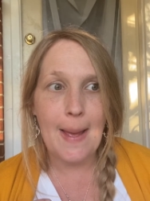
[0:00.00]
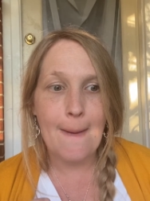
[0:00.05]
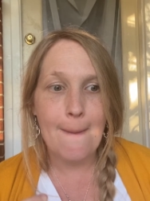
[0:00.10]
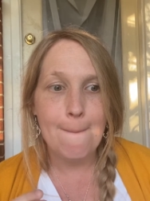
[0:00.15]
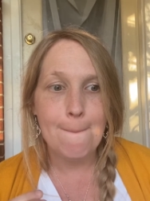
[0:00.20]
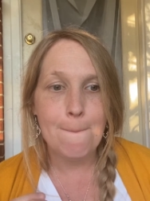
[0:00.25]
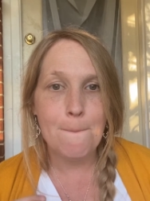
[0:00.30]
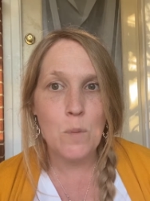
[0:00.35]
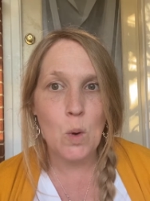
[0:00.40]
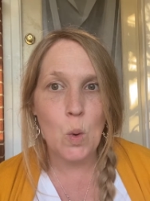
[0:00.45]

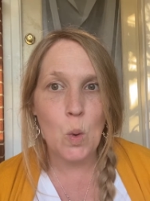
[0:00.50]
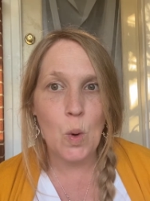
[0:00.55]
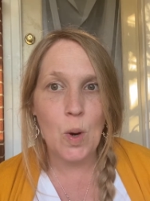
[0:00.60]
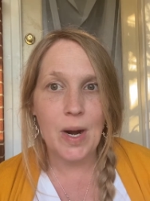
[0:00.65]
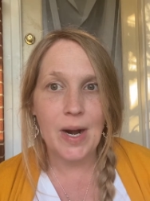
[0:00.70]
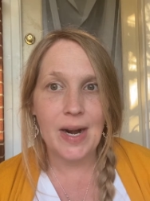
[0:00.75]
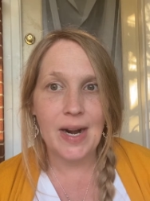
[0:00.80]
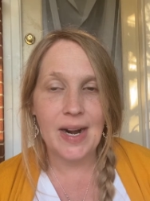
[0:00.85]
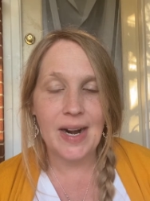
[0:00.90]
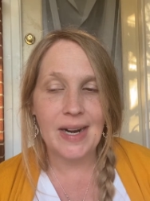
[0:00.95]

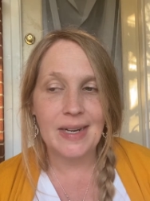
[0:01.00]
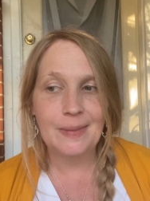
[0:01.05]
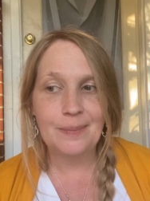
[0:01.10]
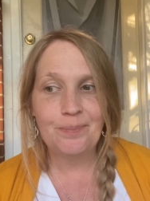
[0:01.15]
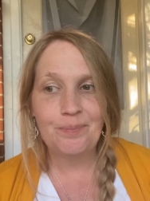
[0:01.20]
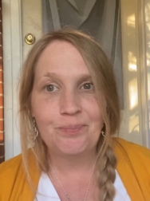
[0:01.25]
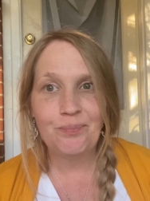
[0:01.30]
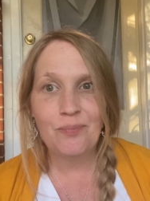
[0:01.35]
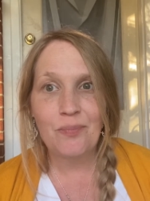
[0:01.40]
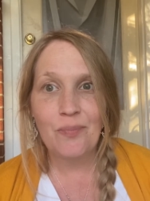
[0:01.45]
more
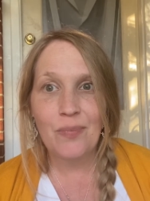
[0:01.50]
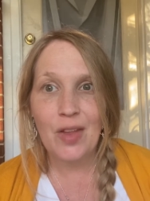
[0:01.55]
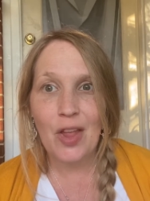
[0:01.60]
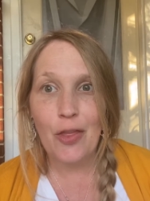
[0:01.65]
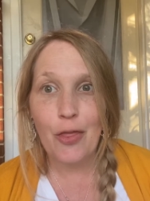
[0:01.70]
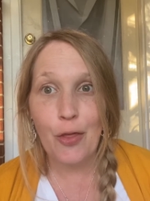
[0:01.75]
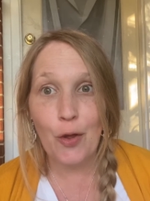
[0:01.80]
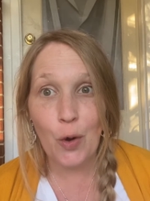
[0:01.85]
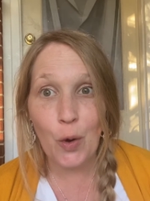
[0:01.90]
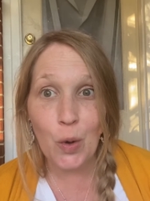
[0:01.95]

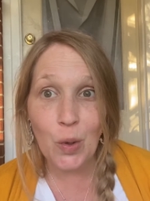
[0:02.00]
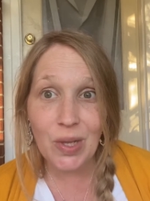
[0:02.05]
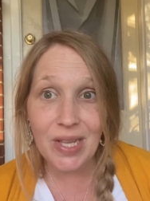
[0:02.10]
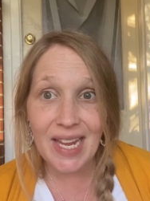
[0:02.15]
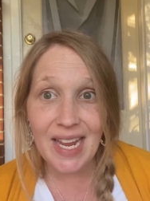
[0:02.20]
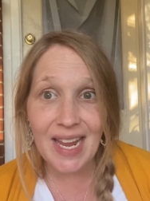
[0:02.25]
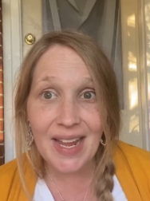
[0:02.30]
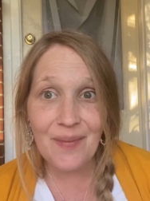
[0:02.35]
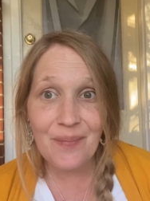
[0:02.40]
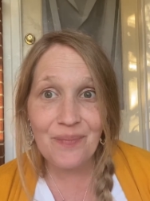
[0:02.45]

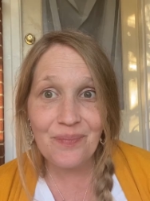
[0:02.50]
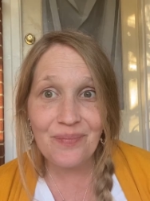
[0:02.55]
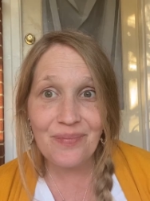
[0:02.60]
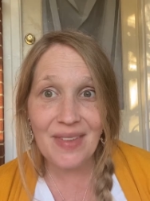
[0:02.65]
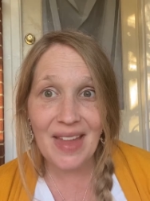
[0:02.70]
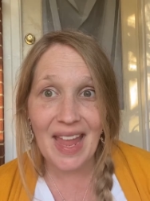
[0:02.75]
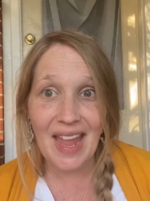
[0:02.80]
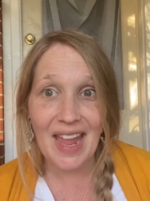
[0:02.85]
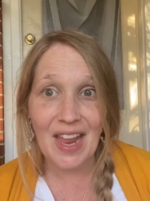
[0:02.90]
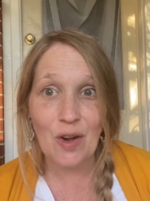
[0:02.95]
thoroughly
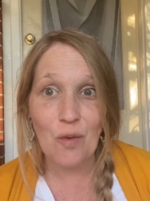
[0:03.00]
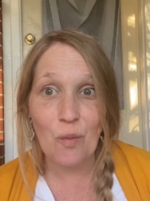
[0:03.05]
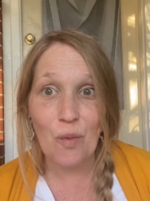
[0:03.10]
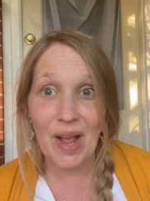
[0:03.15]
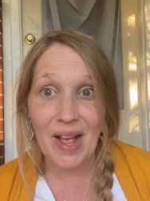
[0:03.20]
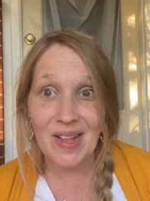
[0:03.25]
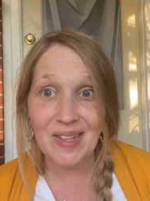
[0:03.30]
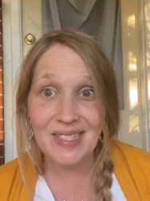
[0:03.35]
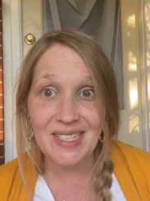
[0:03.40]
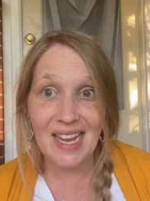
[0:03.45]
and
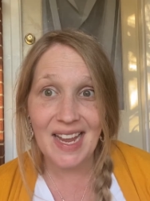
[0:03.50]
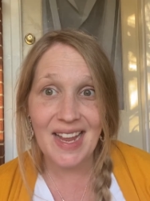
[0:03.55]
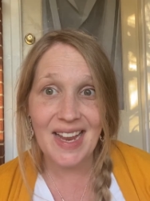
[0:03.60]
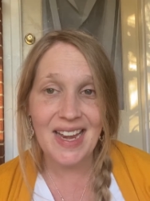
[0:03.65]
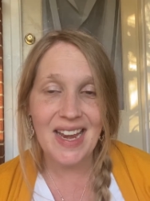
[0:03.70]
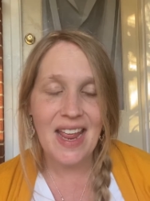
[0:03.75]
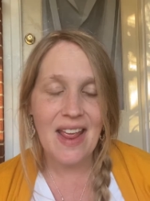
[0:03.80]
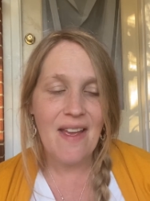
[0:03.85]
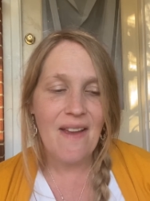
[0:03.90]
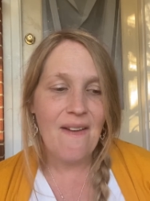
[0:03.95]
well
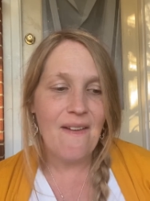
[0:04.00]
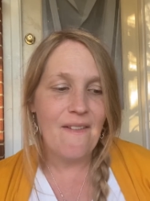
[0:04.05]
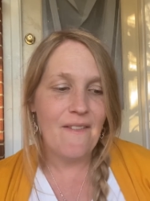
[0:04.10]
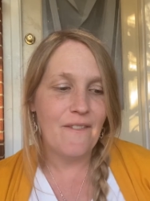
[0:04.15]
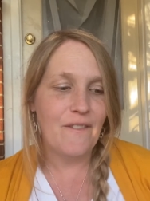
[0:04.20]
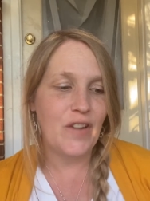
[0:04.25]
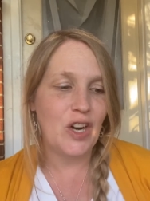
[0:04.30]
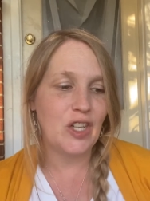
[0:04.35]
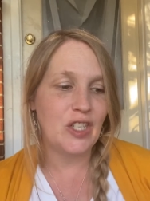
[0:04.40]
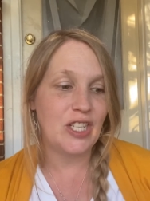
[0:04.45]
done
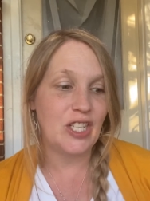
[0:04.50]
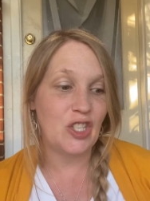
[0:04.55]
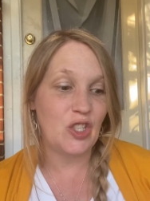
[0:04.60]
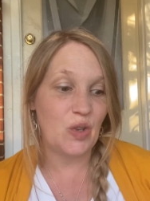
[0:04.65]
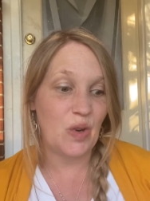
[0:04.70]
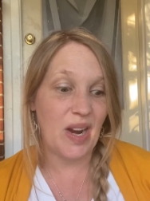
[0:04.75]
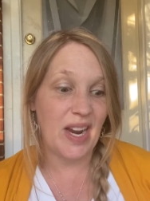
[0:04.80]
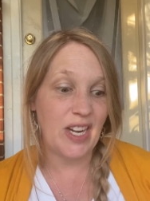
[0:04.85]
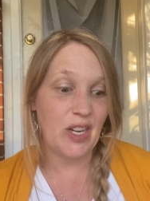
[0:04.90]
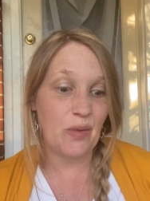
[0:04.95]
versus
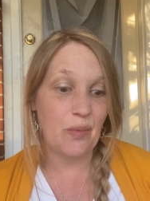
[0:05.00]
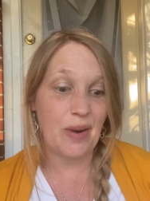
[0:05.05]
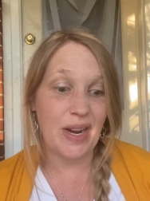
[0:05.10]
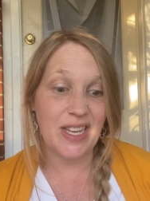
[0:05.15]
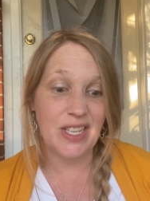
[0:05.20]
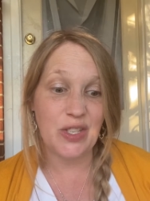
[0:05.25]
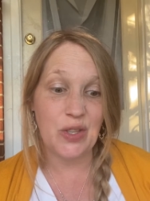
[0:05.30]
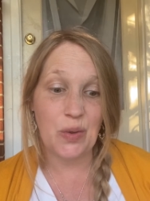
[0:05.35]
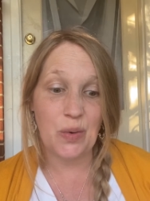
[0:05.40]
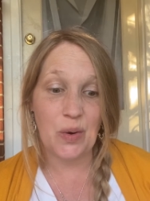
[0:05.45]
trying to
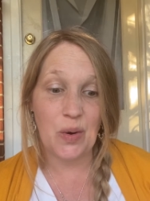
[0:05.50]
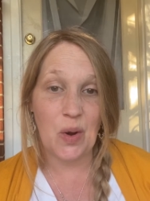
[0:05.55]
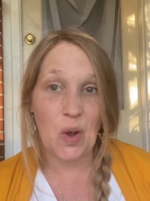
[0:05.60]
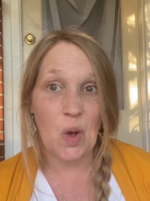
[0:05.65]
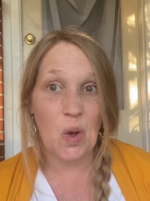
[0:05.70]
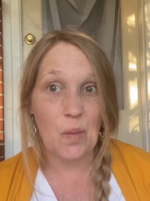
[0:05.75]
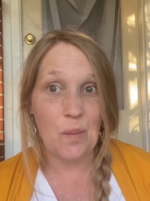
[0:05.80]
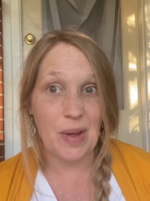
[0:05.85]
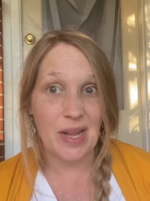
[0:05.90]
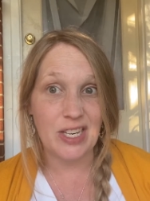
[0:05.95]
race through a
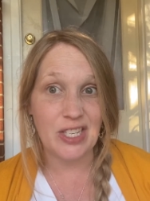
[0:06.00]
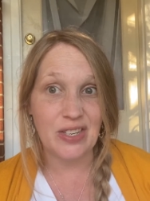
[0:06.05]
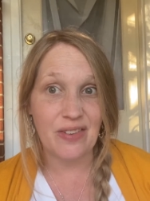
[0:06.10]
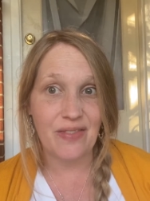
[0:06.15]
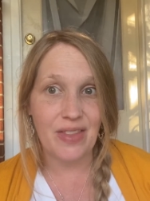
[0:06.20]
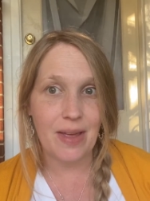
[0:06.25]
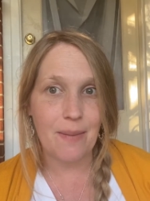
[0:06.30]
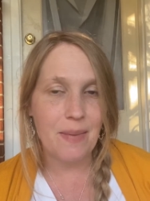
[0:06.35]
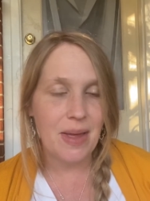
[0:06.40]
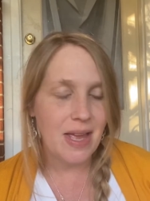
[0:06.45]
whole bunch
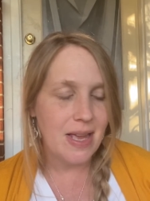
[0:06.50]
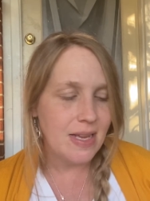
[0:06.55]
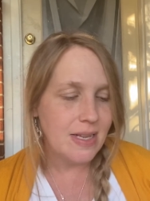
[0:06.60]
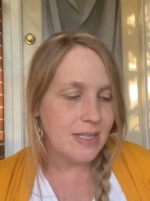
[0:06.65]
of them.